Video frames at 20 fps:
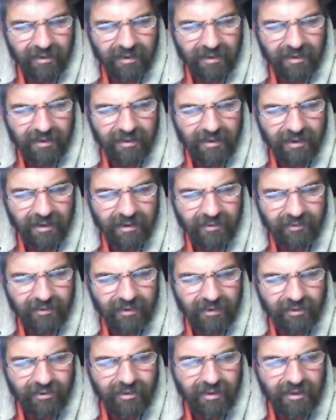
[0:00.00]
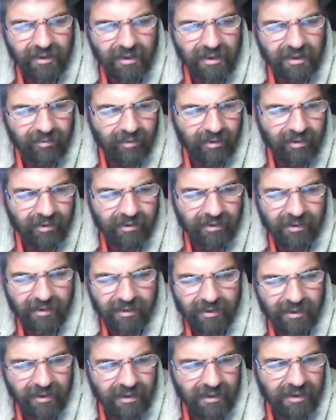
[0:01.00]
get things that you need, whether you
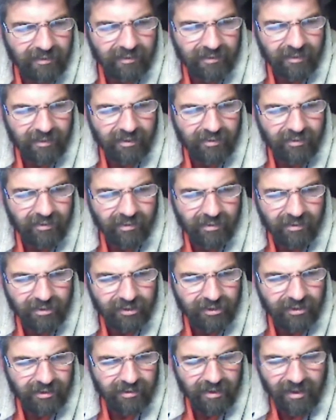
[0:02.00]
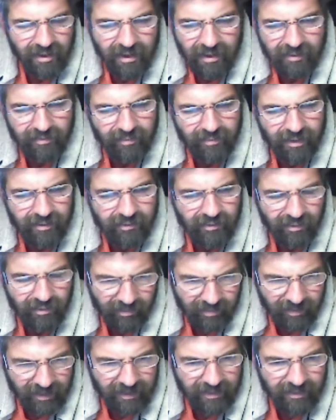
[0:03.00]
think everything's going to shit or not, makes no
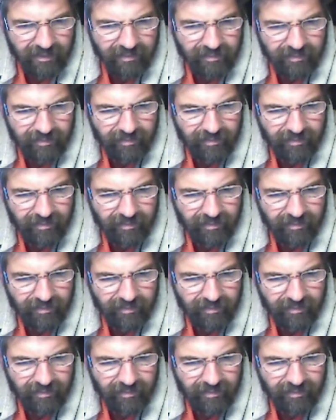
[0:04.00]
matter